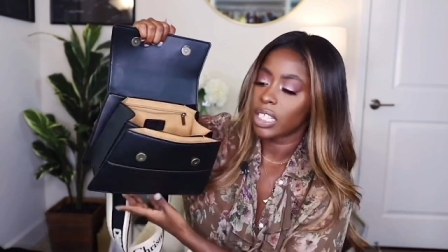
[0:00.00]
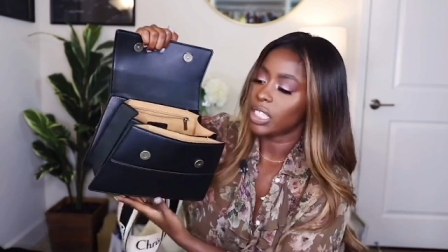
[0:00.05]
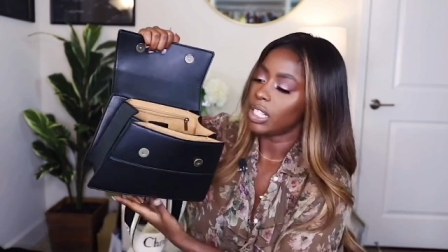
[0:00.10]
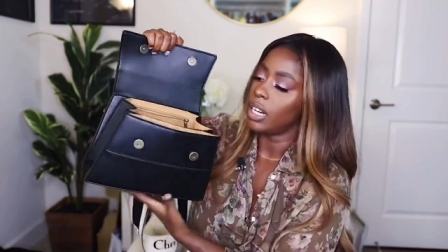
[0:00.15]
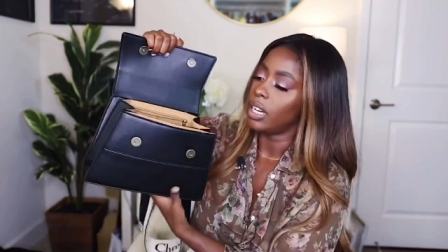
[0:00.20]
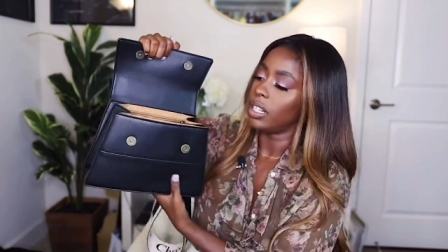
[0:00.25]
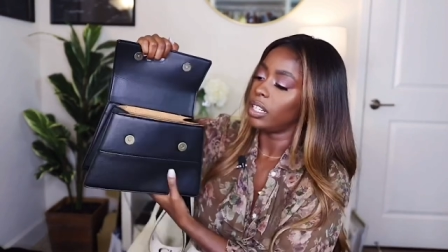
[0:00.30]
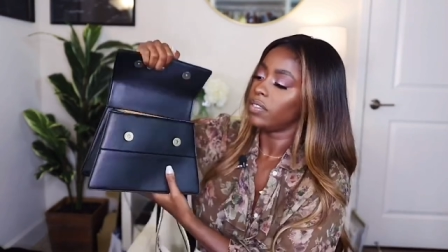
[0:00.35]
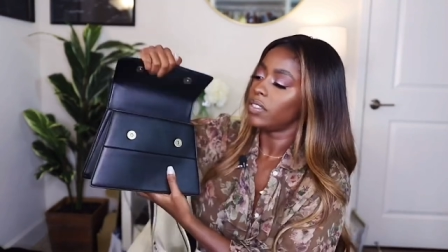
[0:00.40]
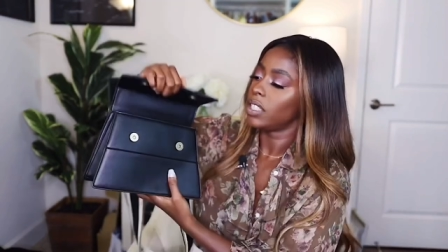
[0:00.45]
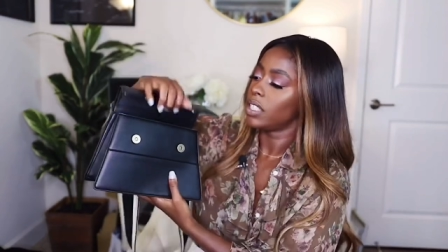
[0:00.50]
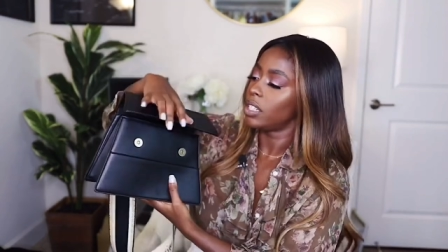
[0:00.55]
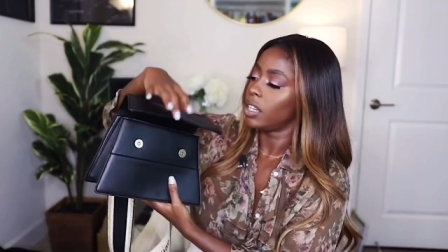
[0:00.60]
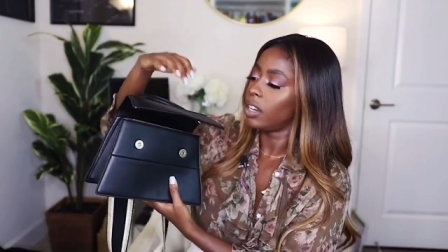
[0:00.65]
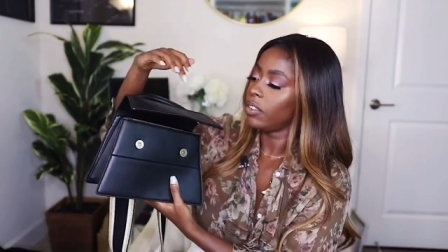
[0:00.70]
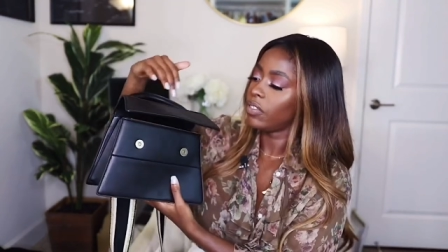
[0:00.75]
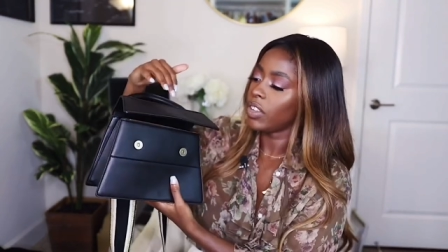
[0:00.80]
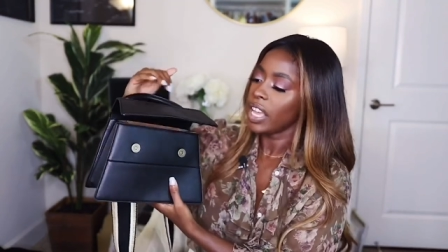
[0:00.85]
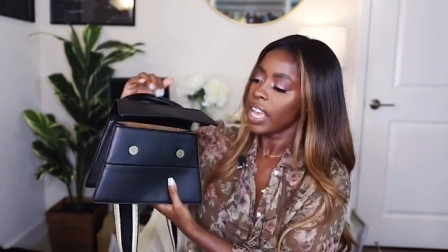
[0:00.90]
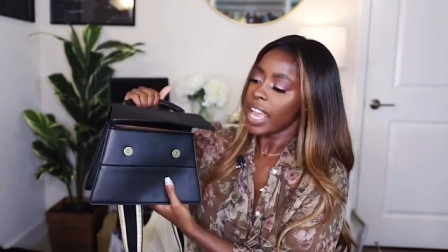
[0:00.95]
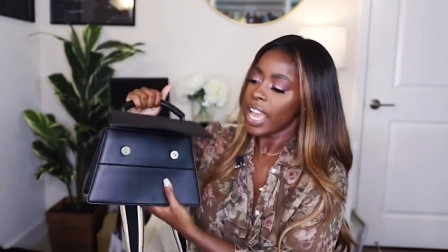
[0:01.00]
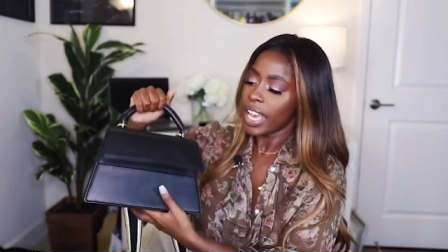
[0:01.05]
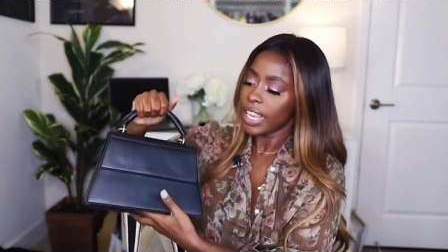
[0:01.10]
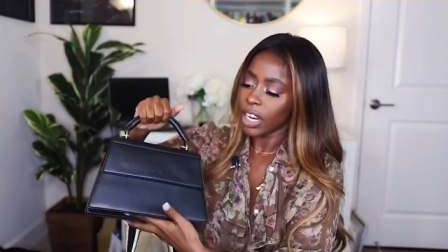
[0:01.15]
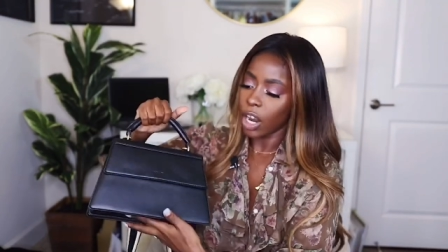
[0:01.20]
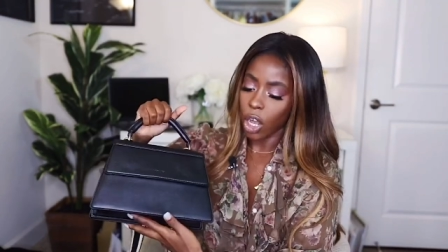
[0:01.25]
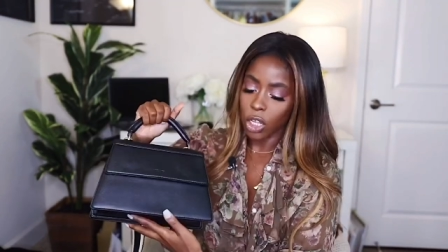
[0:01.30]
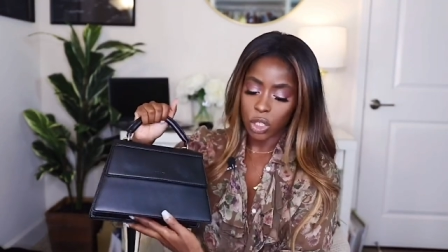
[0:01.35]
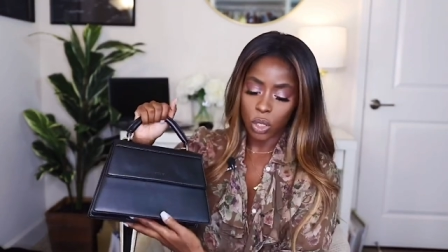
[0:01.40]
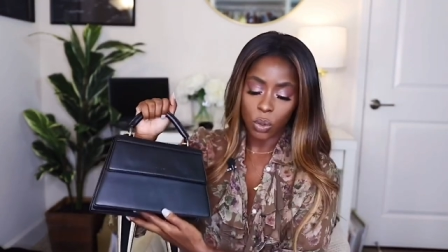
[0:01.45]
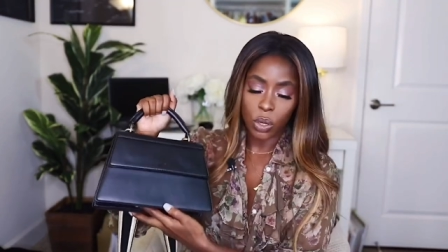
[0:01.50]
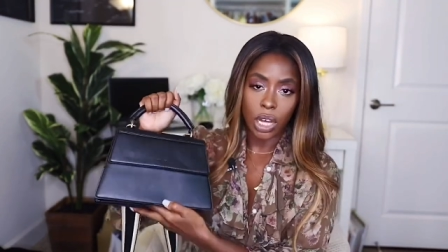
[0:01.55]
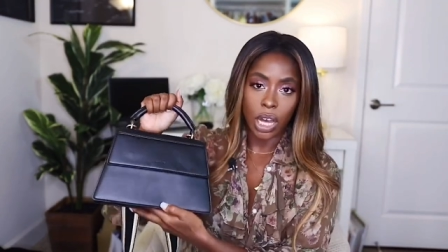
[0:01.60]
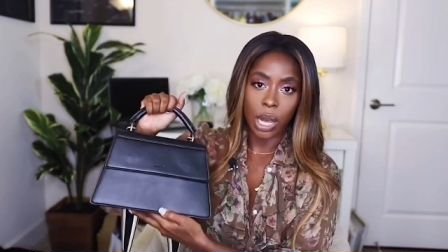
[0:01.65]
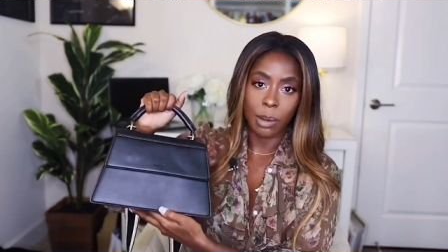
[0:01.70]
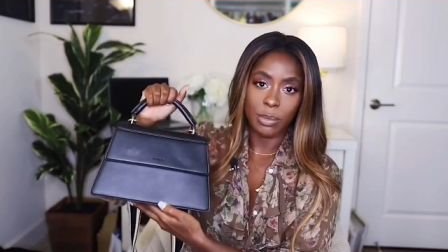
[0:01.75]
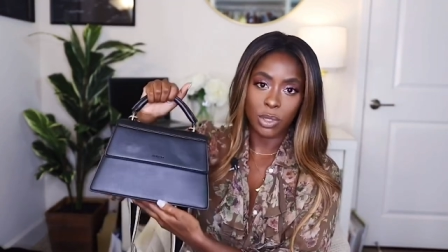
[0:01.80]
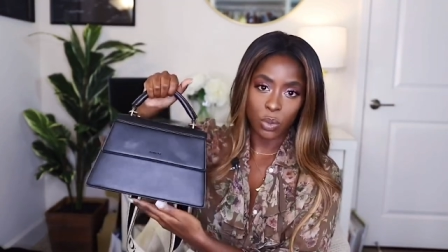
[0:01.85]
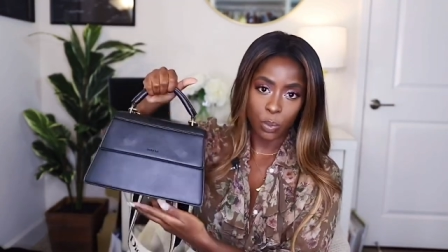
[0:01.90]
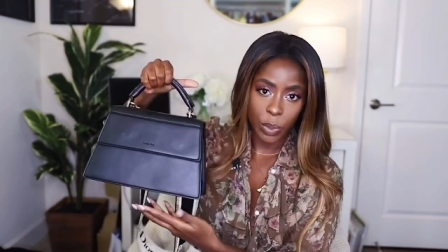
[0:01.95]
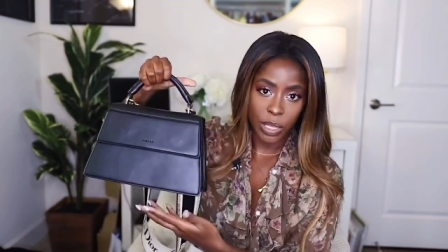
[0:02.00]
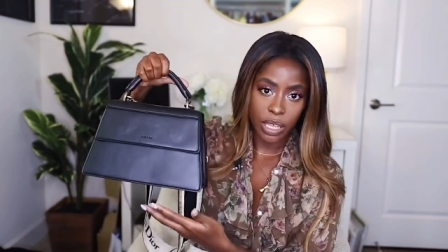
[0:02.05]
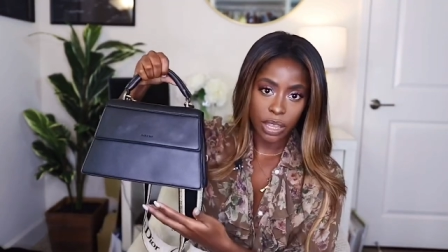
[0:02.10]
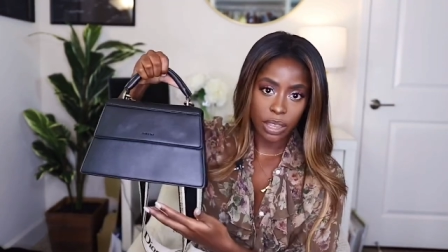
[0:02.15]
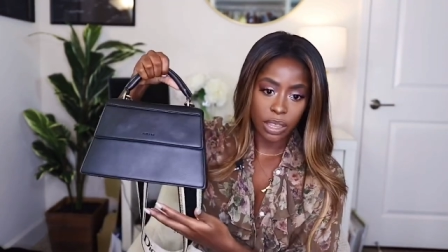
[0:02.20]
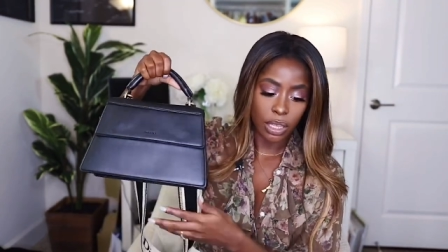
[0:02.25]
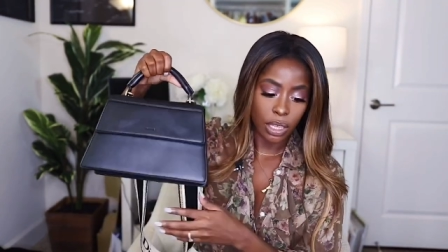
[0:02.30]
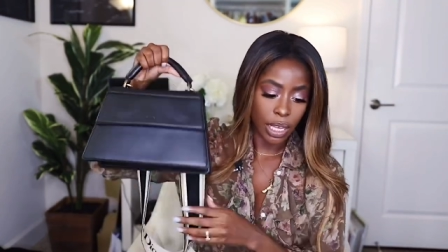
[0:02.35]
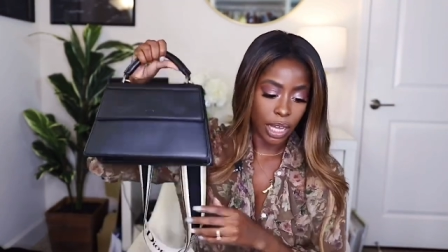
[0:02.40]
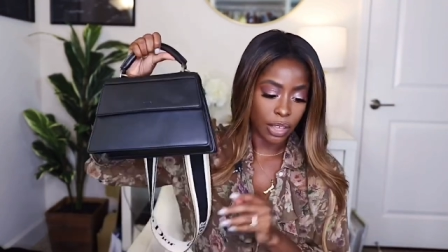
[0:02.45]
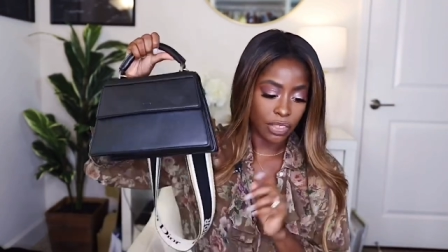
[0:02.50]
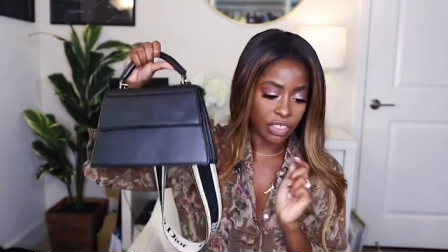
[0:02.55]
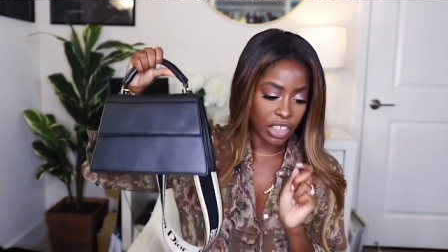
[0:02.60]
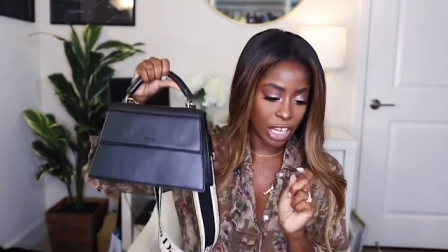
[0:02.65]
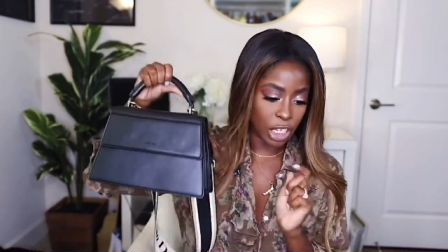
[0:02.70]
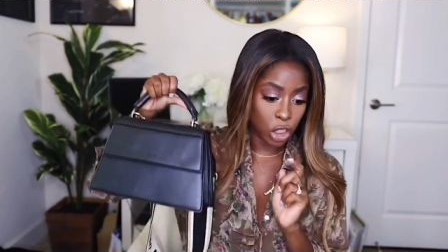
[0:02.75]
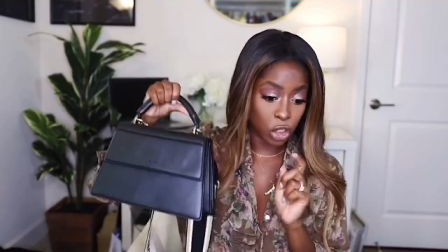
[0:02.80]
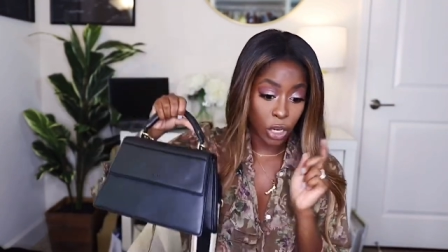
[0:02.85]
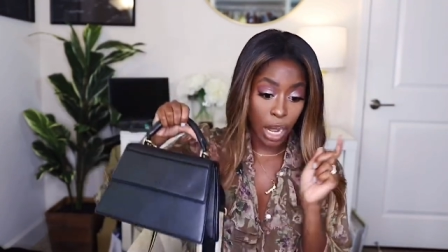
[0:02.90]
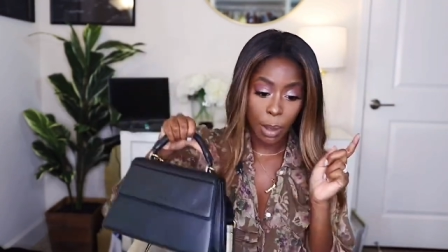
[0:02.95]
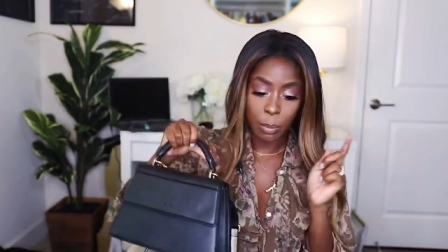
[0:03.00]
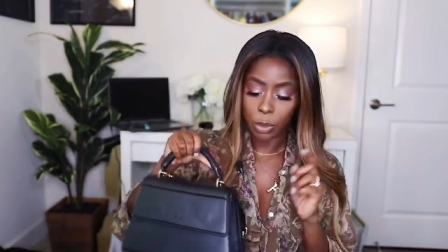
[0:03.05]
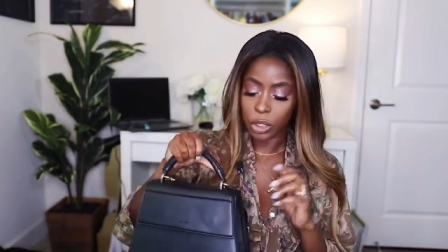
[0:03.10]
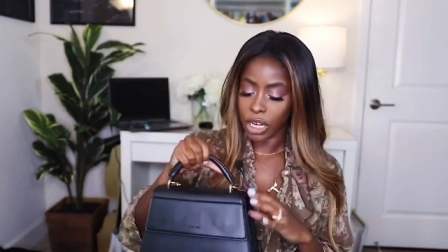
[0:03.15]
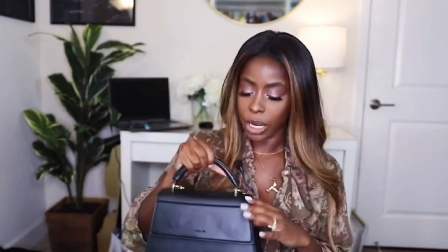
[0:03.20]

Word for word: a ton of stuff. And it also comes with a thick strap,